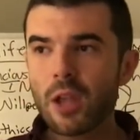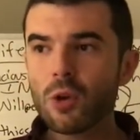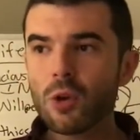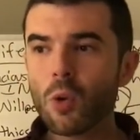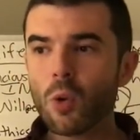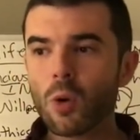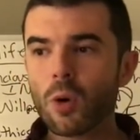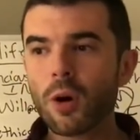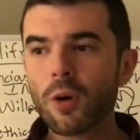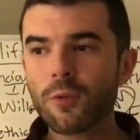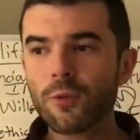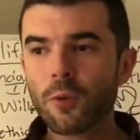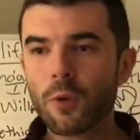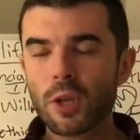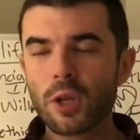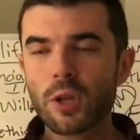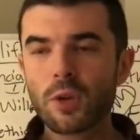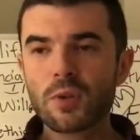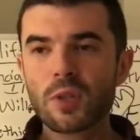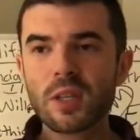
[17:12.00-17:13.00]
in order
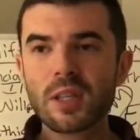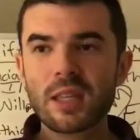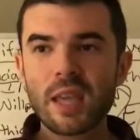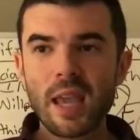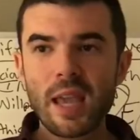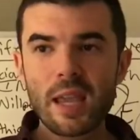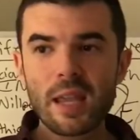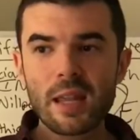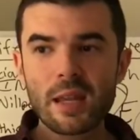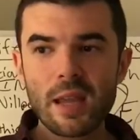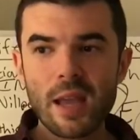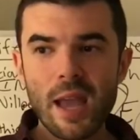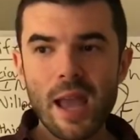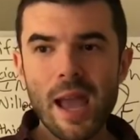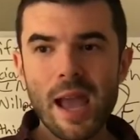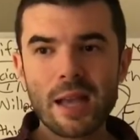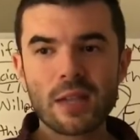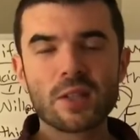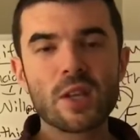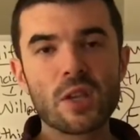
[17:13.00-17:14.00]
for you to gain
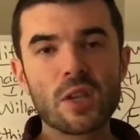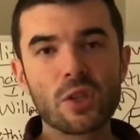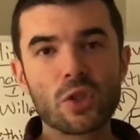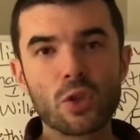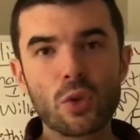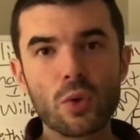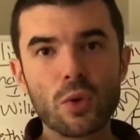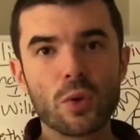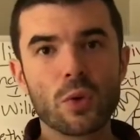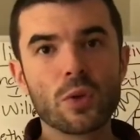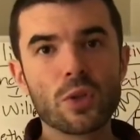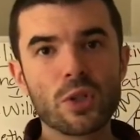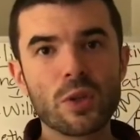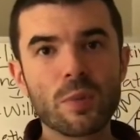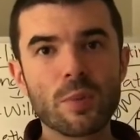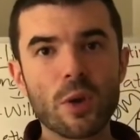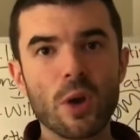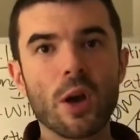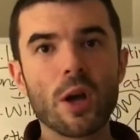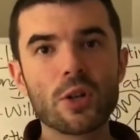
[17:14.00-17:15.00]
access to your
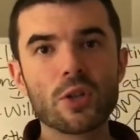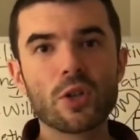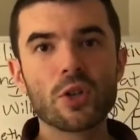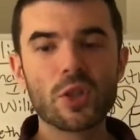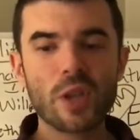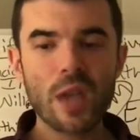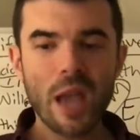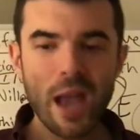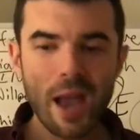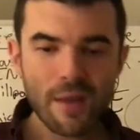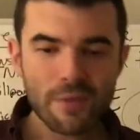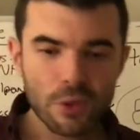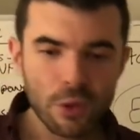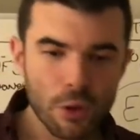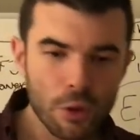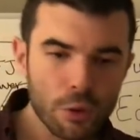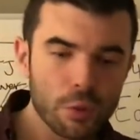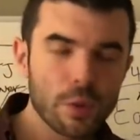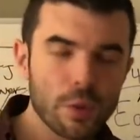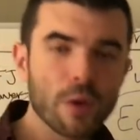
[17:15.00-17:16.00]
subconscious, you have to
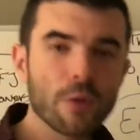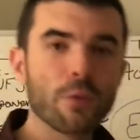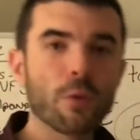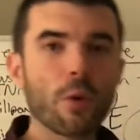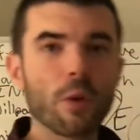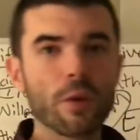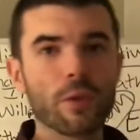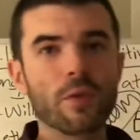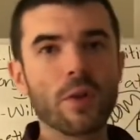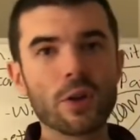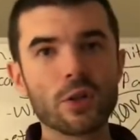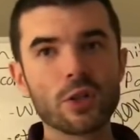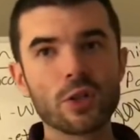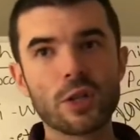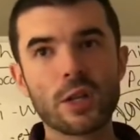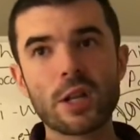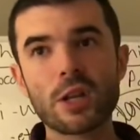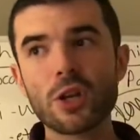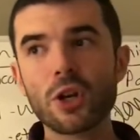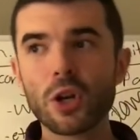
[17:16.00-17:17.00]
go through your fourth
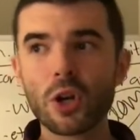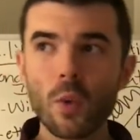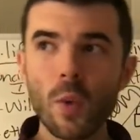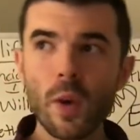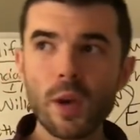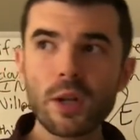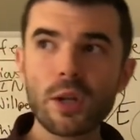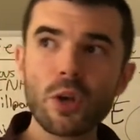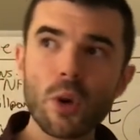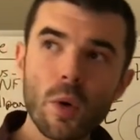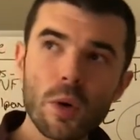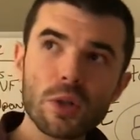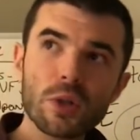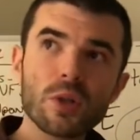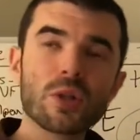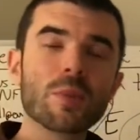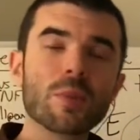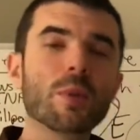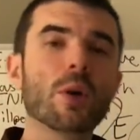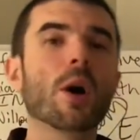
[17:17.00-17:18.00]
function. And you're going to go into
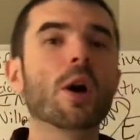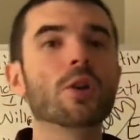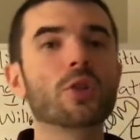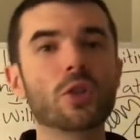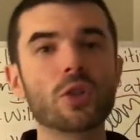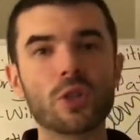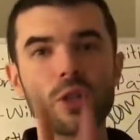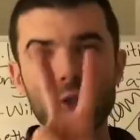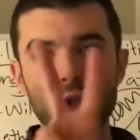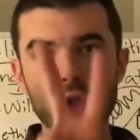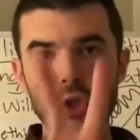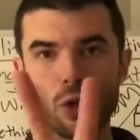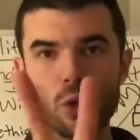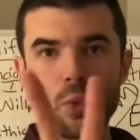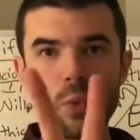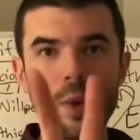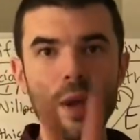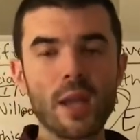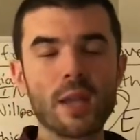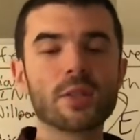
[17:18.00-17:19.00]
your subconscious in
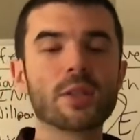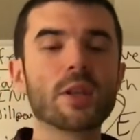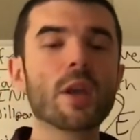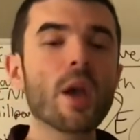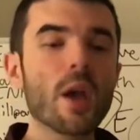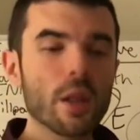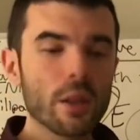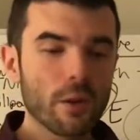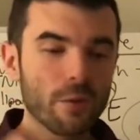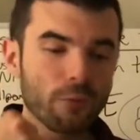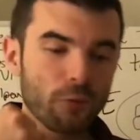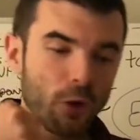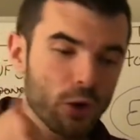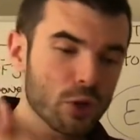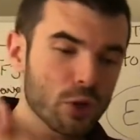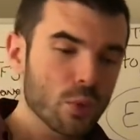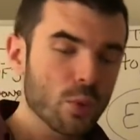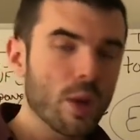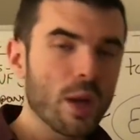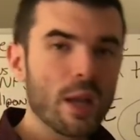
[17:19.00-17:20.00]
two ways. The
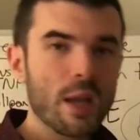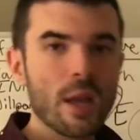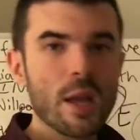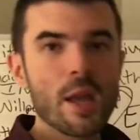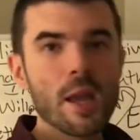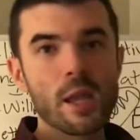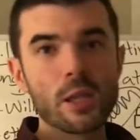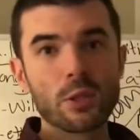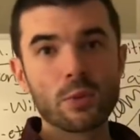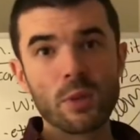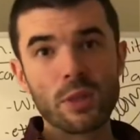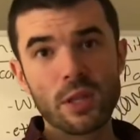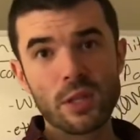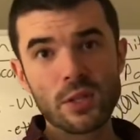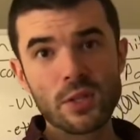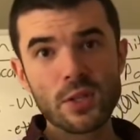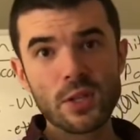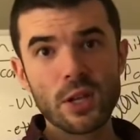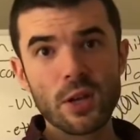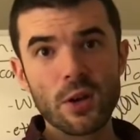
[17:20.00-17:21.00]
first way is with
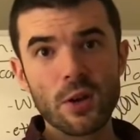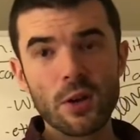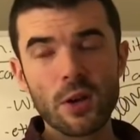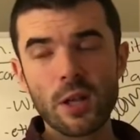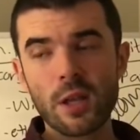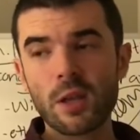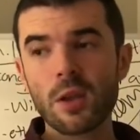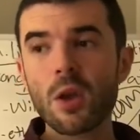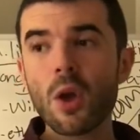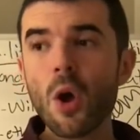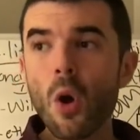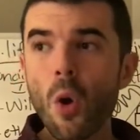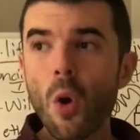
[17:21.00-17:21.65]
insecurity,